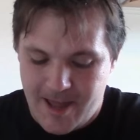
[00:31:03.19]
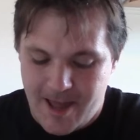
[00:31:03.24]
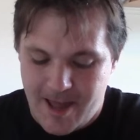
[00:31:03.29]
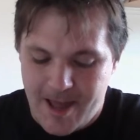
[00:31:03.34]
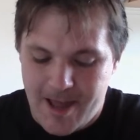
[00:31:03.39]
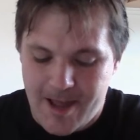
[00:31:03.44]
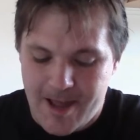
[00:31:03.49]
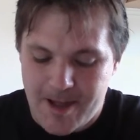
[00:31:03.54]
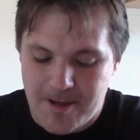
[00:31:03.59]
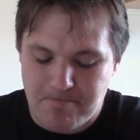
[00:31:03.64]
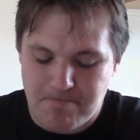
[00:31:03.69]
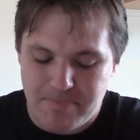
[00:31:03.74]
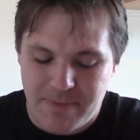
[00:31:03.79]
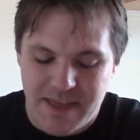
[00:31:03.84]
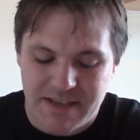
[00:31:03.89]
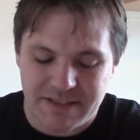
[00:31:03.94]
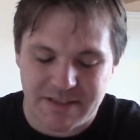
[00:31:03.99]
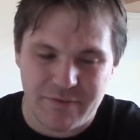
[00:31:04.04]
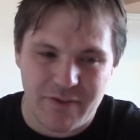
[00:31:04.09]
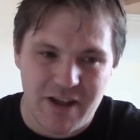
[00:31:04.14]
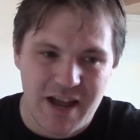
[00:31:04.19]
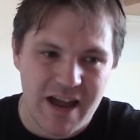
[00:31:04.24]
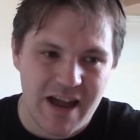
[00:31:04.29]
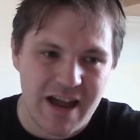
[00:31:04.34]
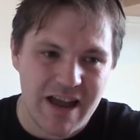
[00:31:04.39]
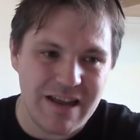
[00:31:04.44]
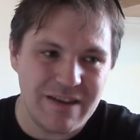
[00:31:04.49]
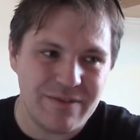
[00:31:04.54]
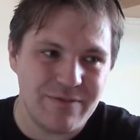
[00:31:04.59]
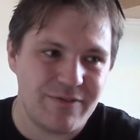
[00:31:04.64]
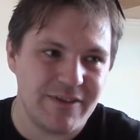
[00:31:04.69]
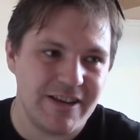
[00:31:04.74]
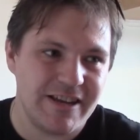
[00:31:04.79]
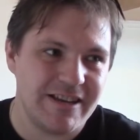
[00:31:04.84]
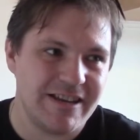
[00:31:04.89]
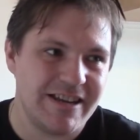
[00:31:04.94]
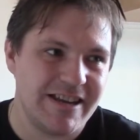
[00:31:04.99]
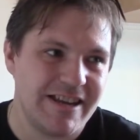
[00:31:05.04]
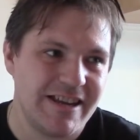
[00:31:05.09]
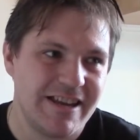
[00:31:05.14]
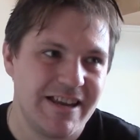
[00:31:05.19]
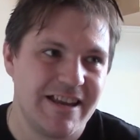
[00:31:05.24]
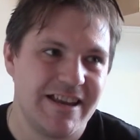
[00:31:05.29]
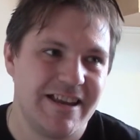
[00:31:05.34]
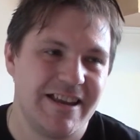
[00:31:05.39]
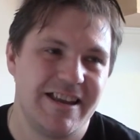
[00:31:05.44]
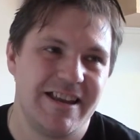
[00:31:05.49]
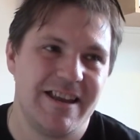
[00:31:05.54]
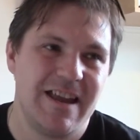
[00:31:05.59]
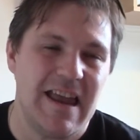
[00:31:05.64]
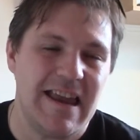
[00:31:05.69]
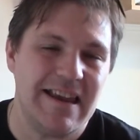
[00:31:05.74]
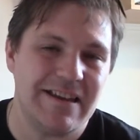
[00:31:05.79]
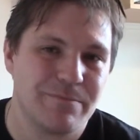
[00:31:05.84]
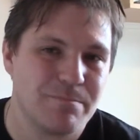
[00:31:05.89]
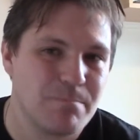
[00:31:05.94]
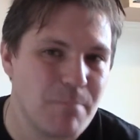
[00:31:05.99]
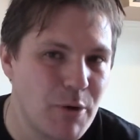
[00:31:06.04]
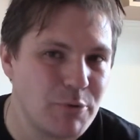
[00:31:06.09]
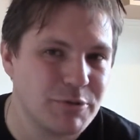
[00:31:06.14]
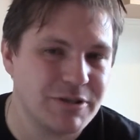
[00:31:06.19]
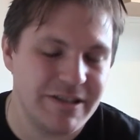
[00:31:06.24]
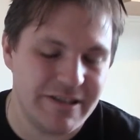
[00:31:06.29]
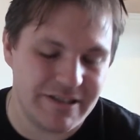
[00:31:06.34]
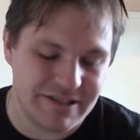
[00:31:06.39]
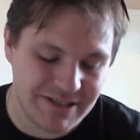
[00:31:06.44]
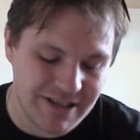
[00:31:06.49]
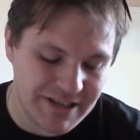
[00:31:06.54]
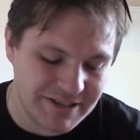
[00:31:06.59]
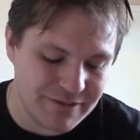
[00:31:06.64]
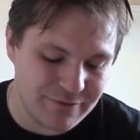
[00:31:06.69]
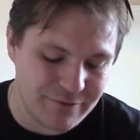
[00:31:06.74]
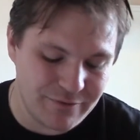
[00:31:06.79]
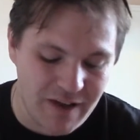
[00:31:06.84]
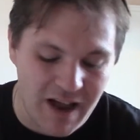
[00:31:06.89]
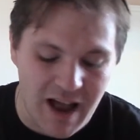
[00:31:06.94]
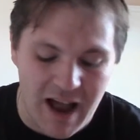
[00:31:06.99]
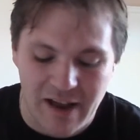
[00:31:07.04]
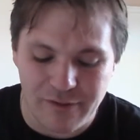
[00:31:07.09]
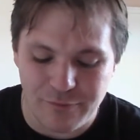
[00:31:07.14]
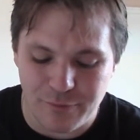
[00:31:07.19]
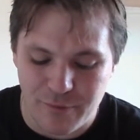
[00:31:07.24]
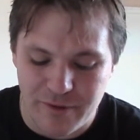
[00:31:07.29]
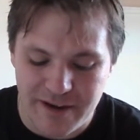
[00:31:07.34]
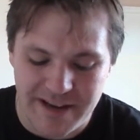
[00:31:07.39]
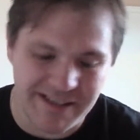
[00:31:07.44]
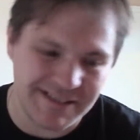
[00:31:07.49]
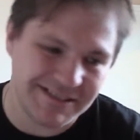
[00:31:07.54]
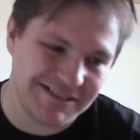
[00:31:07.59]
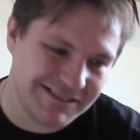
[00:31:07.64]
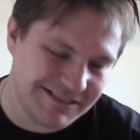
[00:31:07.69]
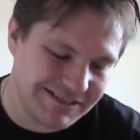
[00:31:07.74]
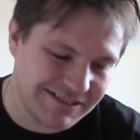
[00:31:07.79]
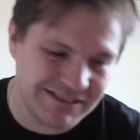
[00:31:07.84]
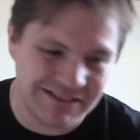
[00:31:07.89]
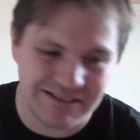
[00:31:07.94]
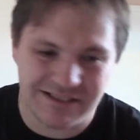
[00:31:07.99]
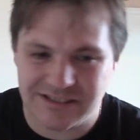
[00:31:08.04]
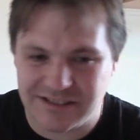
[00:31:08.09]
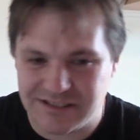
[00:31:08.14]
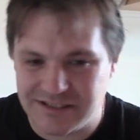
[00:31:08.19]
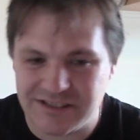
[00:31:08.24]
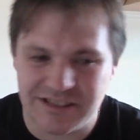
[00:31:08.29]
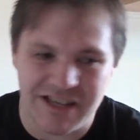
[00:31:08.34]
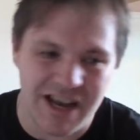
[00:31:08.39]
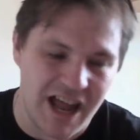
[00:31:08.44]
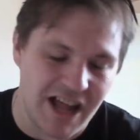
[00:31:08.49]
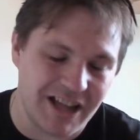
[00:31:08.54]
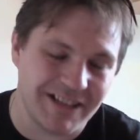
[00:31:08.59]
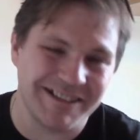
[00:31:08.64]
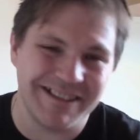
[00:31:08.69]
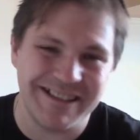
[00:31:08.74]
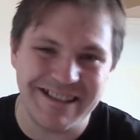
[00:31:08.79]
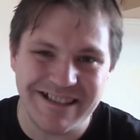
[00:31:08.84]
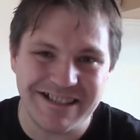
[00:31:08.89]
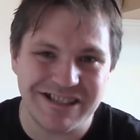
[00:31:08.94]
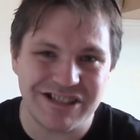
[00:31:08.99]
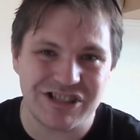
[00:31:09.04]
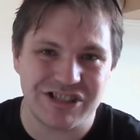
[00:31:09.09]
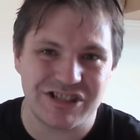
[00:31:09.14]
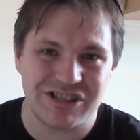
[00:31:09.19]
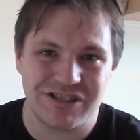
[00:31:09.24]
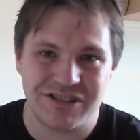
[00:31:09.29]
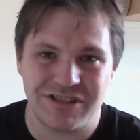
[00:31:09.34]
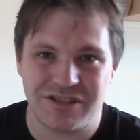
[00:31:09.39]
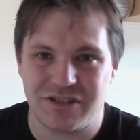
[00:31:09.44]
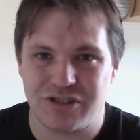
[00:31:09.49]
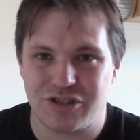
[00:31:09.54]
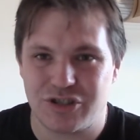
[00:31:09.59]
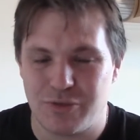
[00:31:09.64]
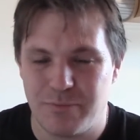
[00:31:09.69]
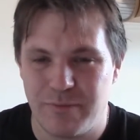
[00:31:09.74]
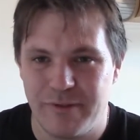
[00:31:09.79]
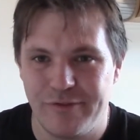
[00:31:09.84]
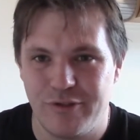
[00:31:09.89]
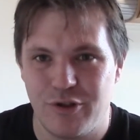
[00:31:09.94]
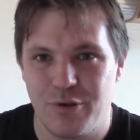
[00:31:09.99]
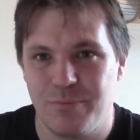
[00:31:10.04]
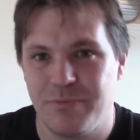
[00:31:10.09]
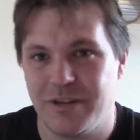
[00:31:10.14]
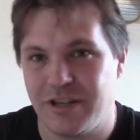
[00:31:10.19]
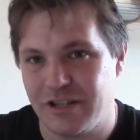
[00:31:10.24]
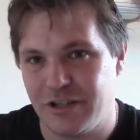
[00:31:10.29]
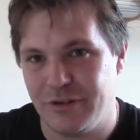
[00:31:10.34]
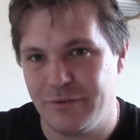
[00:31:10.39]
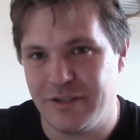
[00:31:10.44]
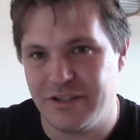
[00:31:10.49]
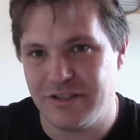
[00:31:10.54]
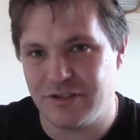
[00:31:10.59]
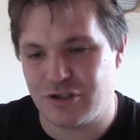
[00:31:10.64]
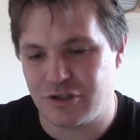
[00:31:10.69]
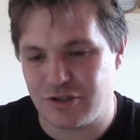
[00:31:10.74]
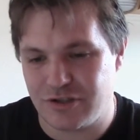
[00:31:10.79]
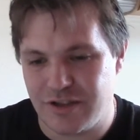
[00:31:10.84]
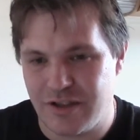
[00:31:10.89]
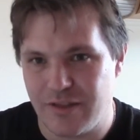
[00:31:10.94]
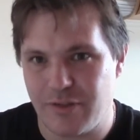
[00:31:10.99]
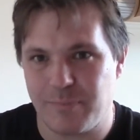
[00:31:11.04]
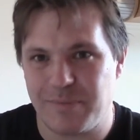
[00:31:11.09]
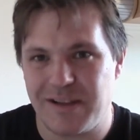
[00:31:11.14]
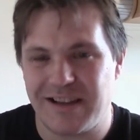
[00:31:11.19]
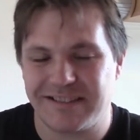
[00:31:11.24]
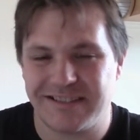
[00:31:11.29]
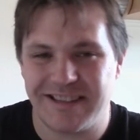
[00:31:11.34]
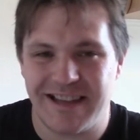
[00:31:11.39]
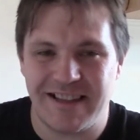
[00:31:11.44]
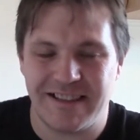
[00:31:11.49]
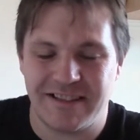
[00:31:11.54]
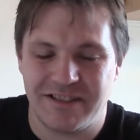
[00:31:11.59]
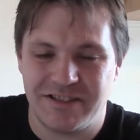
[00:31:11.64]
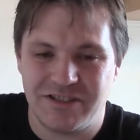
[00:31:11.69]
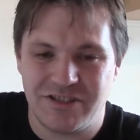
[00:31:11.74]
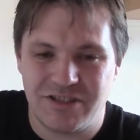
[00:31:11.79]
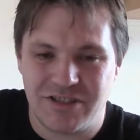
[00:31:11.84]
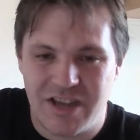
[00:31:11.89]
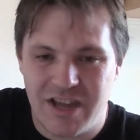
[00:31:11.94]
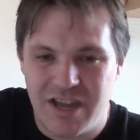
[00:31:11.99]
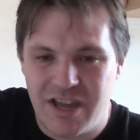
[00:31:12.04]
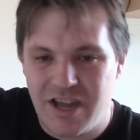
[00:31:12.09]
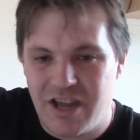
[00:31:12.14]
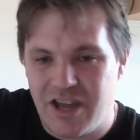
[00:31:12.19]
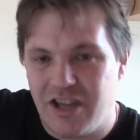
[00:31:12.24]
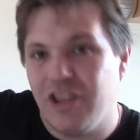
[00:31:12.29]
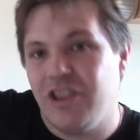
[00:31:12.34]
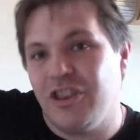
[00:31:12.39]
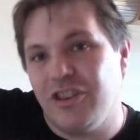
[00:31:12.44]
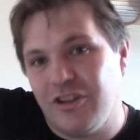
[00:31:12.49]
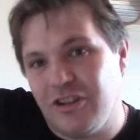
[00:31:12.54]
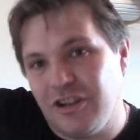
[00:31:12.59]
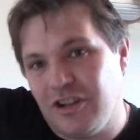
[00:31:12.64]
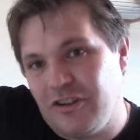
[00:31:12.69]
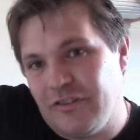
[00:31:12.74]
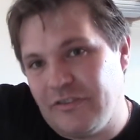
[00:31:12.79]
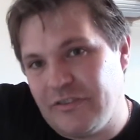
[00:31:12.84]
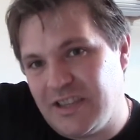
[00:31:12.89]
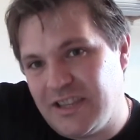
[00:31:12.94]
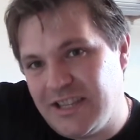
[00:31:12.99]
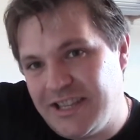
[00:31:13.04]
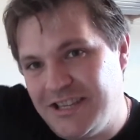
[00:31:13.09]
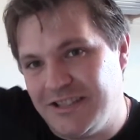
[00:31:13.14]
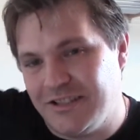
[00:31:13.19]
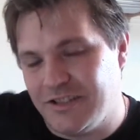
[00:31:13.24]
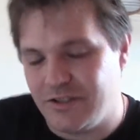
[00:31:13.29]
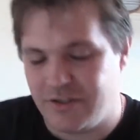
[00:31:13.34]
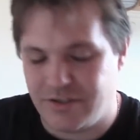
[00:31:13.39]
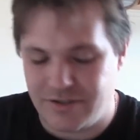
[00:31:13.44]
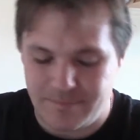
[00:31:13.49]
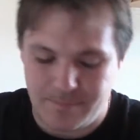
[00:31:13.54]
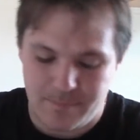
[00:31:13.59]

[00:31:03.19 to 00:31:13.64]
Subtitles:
Their survive is mostly set at 5, which at least some of them, including the Black Talons and a lot of the leaders,